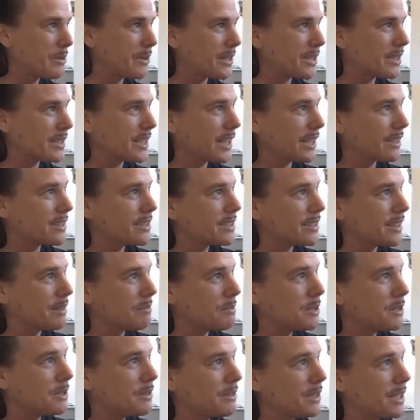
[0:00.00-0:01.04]
intense.
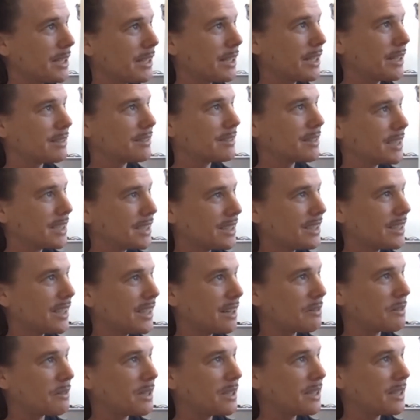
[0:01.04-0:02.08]
That movie, I
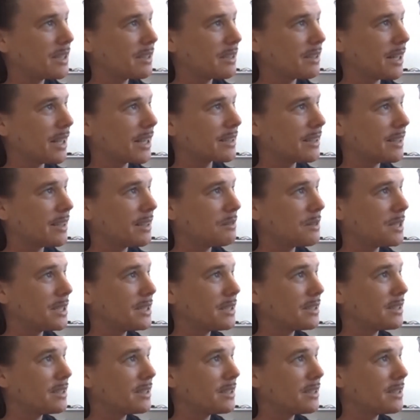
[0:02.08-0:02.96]
really like that one.